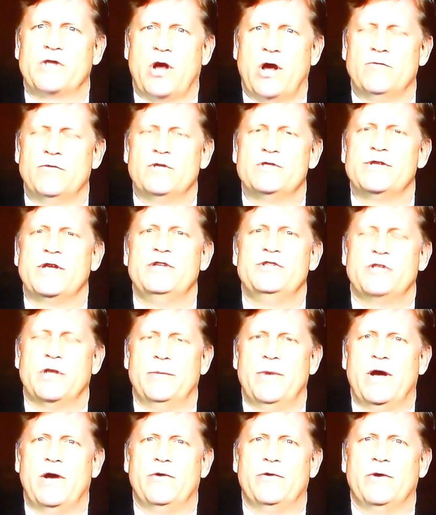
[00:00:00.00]
this
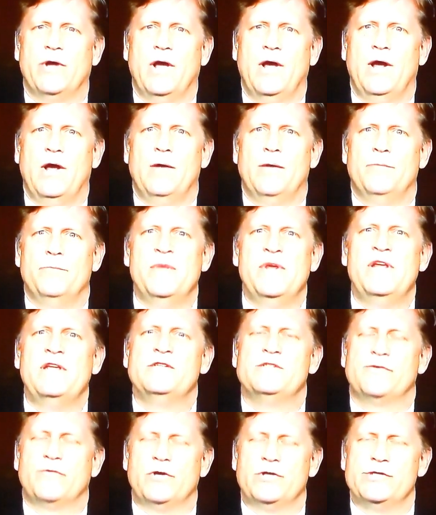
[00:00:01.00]
conversation about
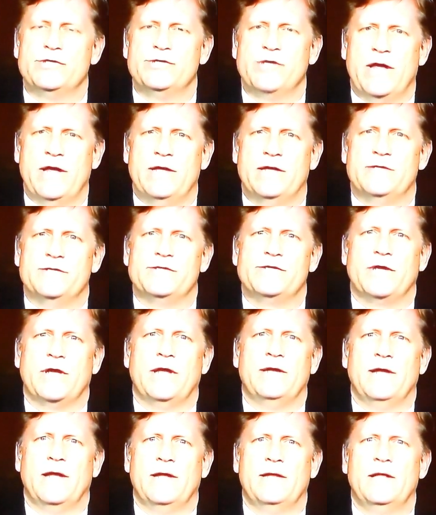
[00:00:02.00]
means versus
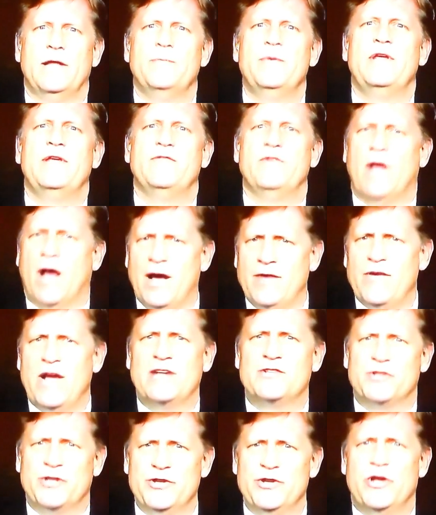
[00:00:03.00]
ends. And let me give you,
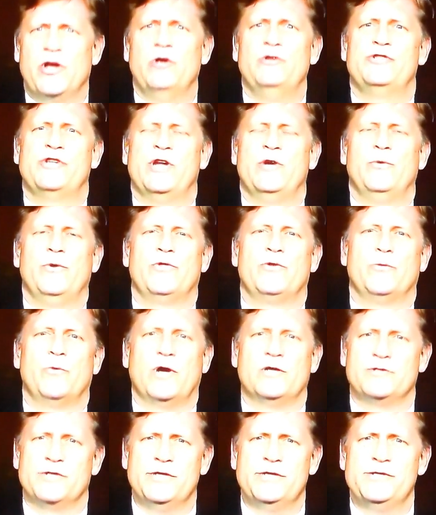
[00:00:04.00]
I've actually negotiated with
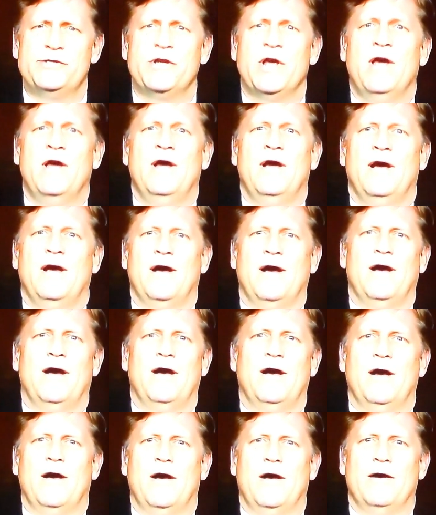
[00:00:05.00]
the Russians
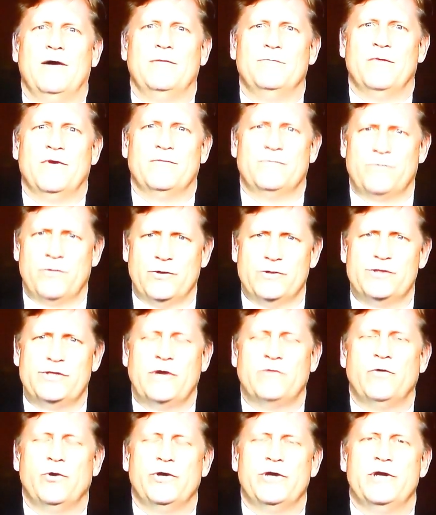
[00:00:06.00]

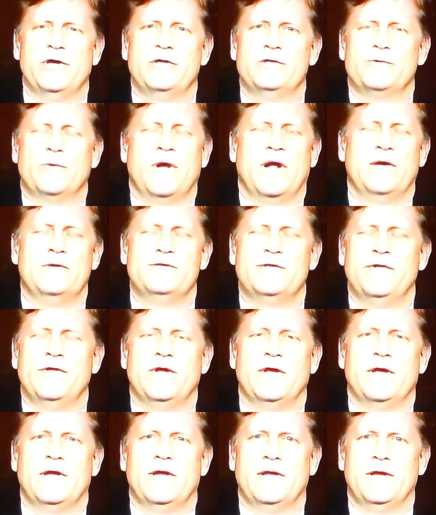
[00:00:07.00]
for several years when I was
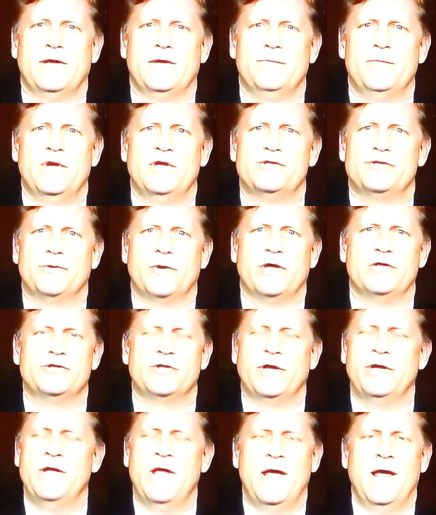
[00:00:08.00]
in the
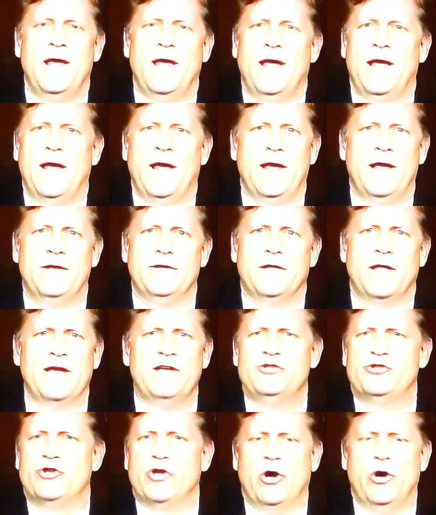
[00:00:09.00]
administration. And
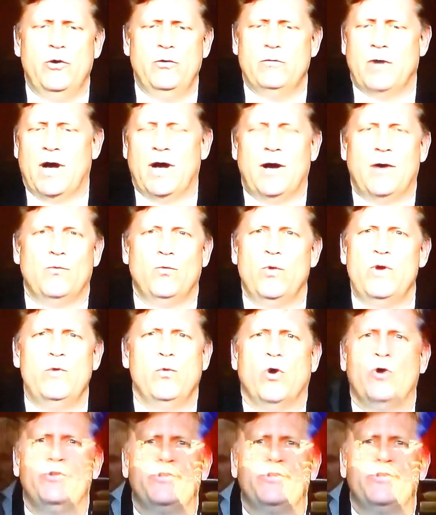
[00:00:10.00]
like Joe, we